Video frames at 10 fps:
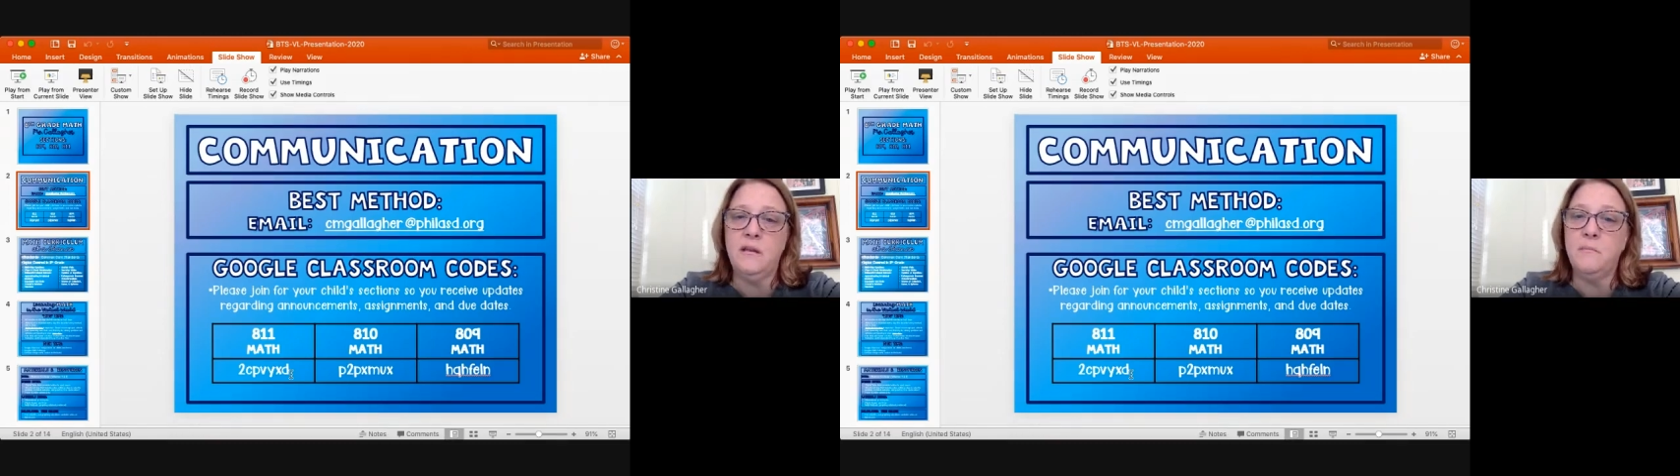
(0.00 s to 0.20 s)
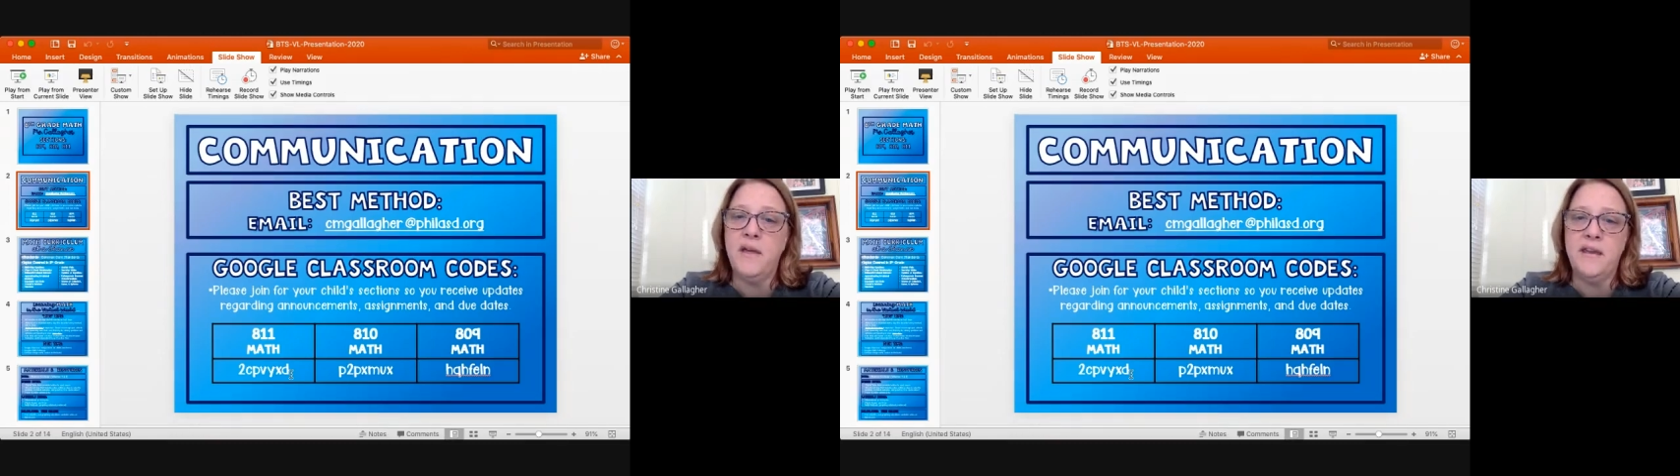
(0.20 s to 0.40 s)

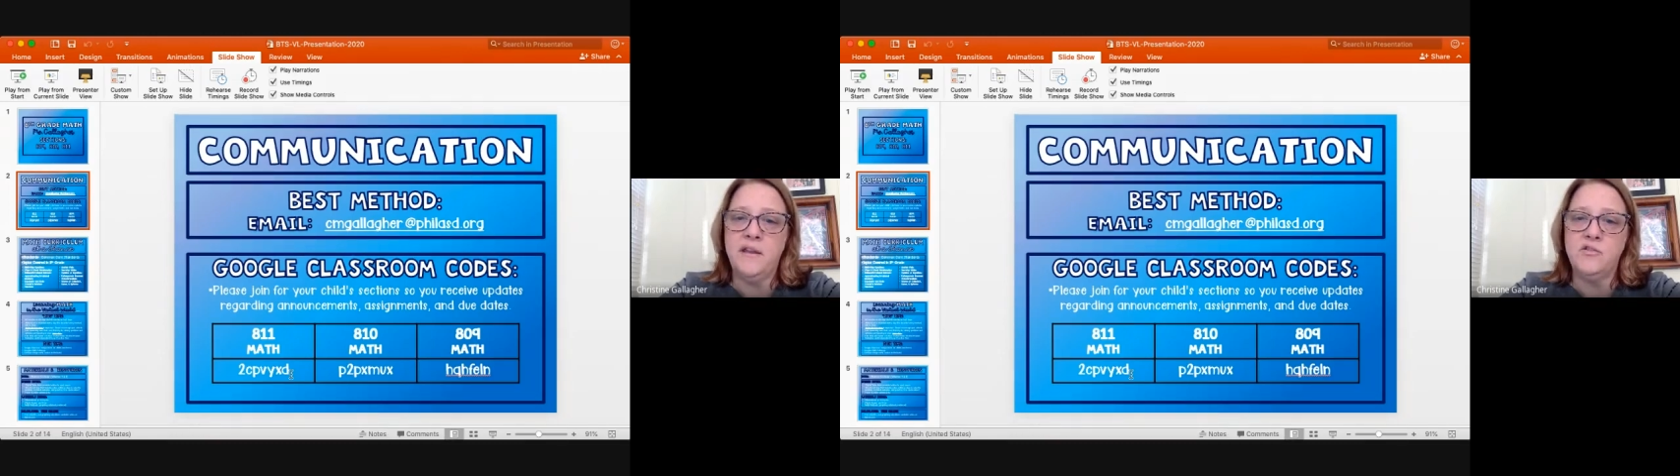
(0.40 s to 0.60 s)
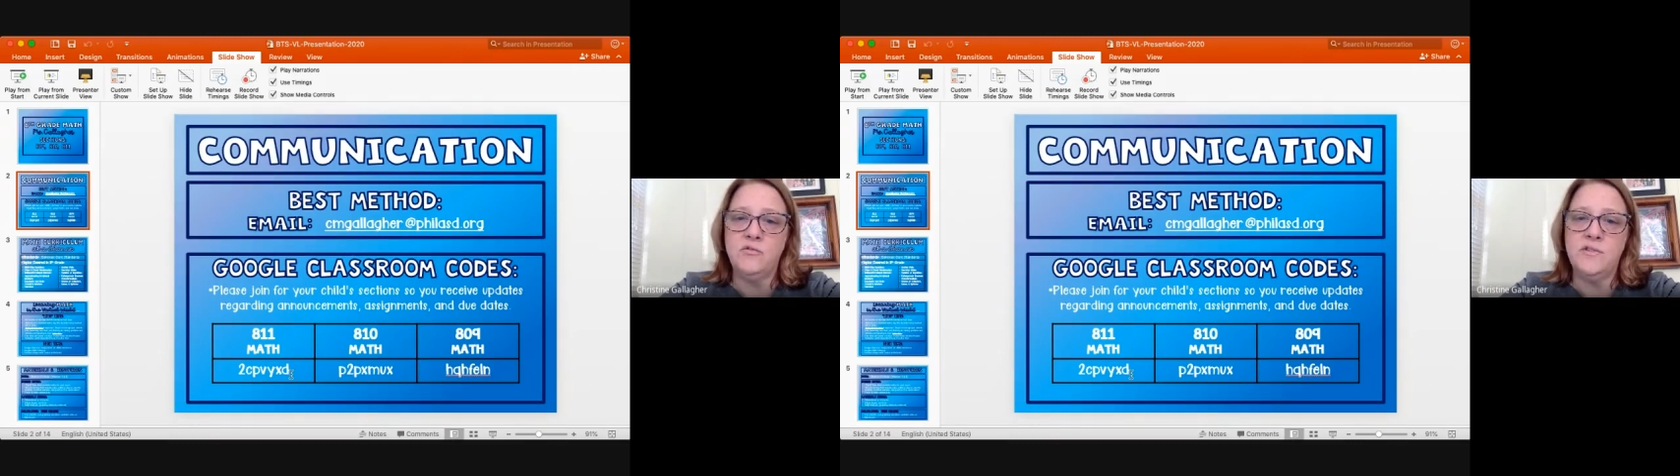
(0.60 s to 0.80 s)

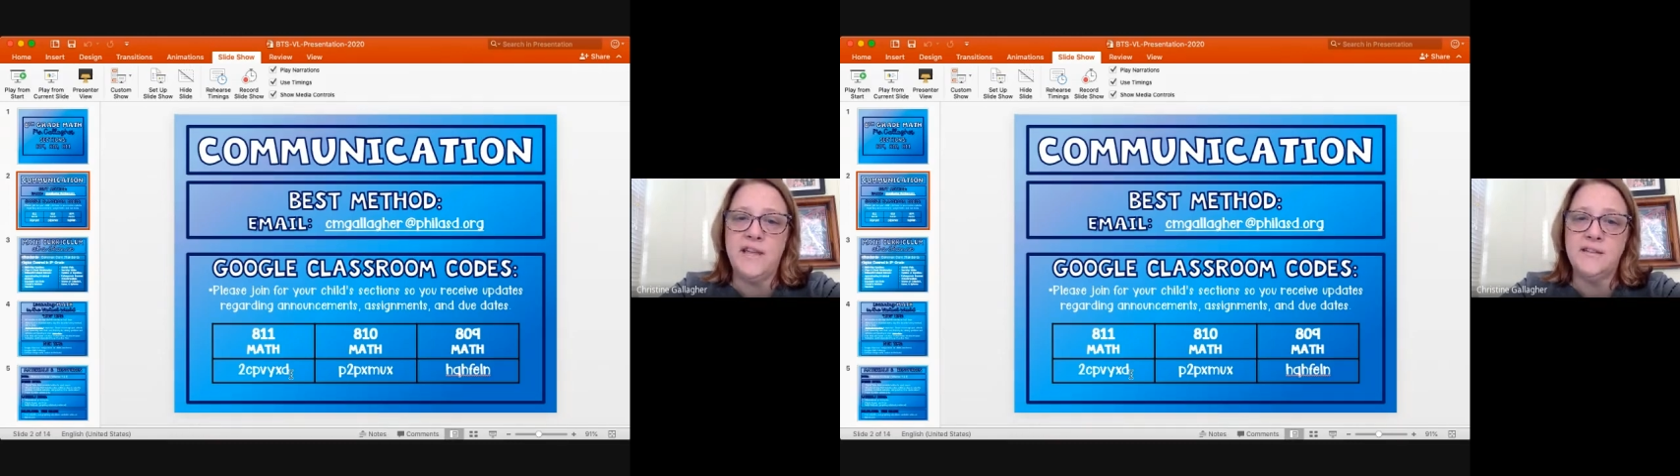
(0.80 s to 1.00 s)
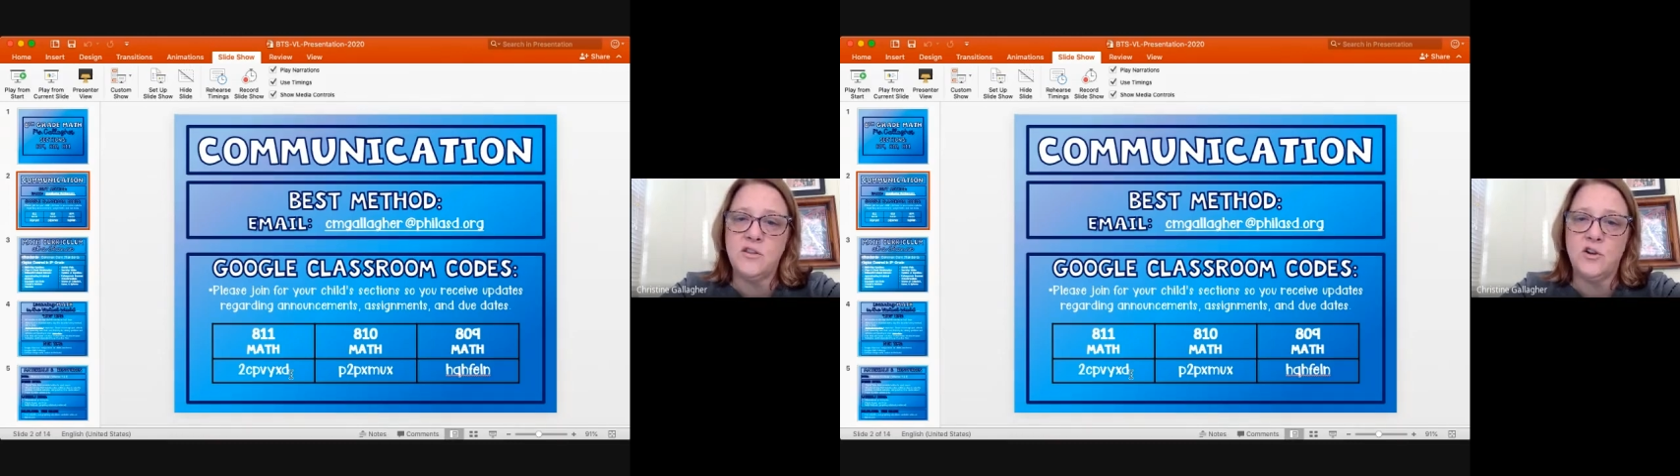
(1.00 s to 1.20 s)
impending due
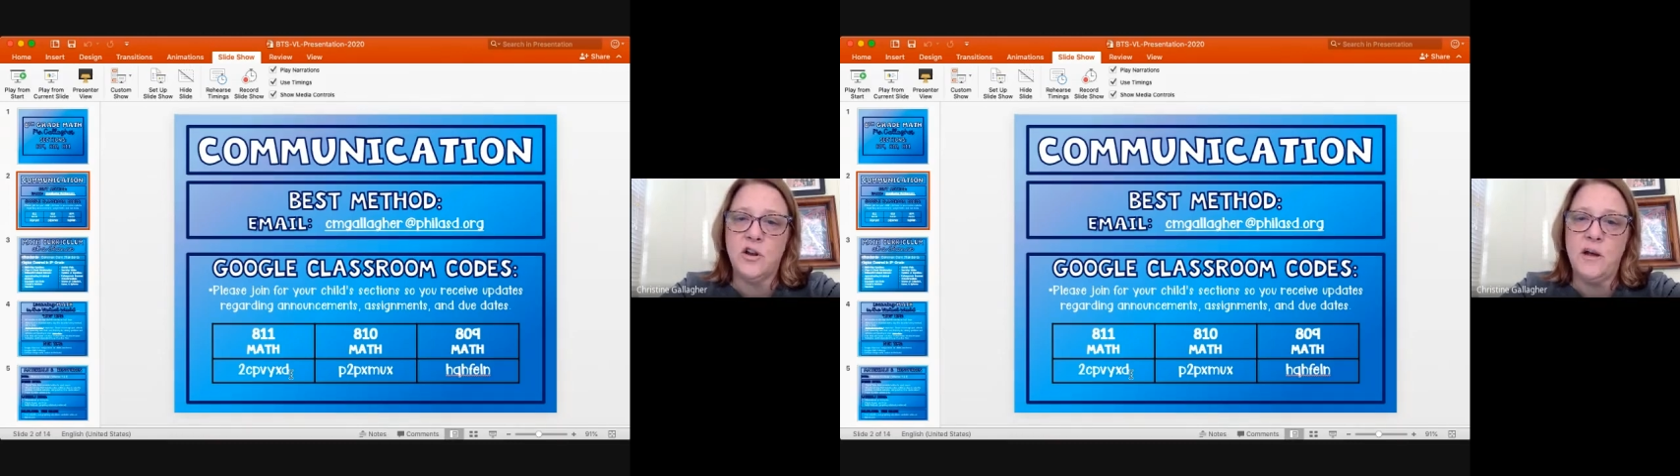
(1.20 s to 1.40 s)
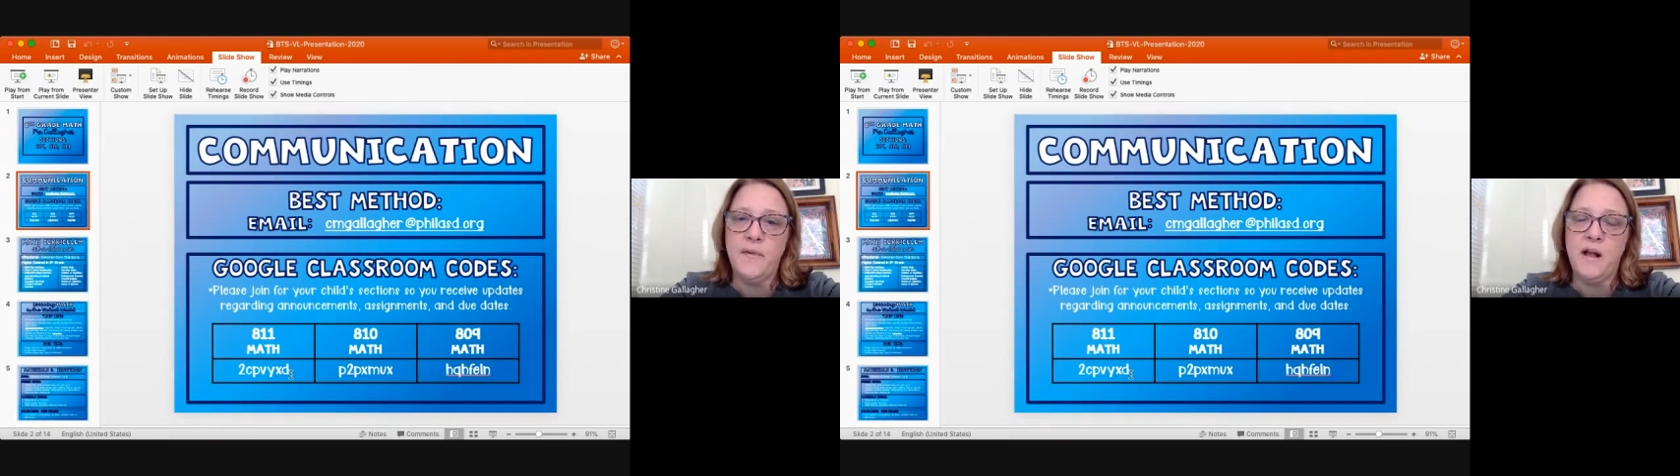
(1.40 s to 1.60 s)
dates that are
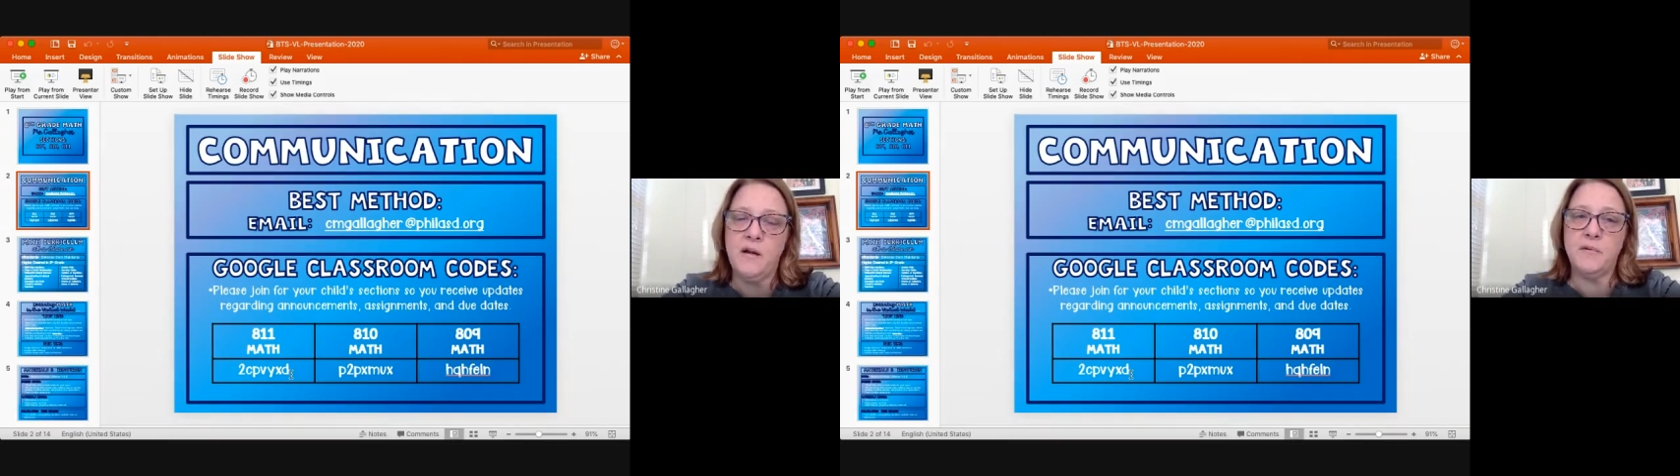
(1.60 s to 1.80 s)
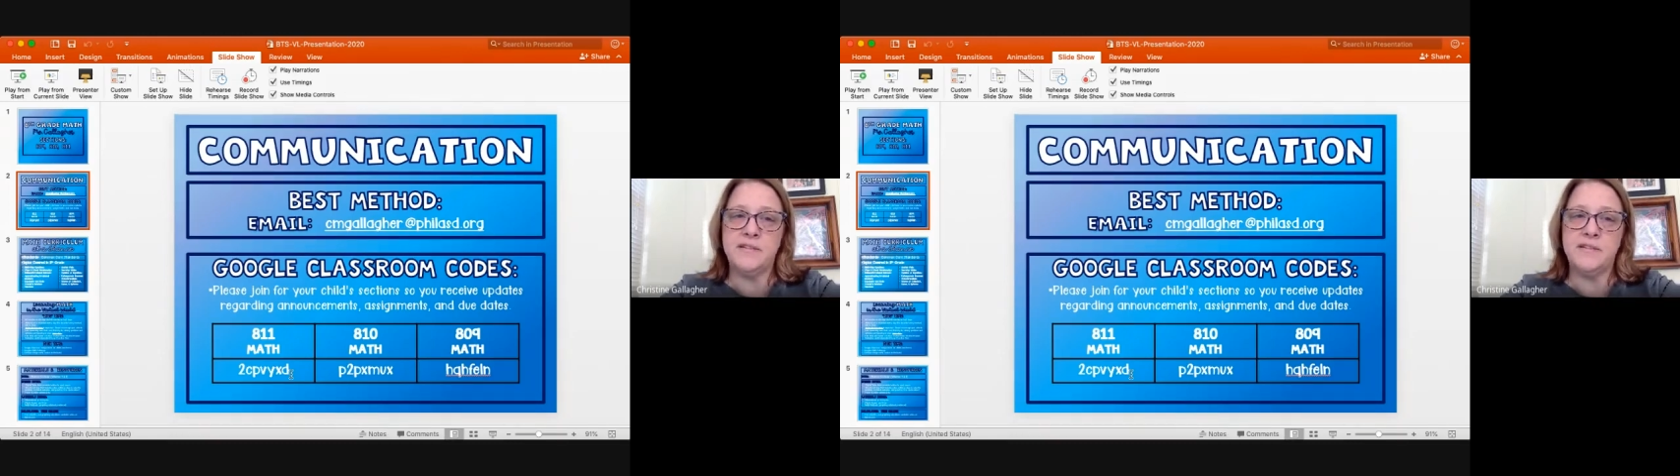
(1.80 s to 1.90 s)
coming up,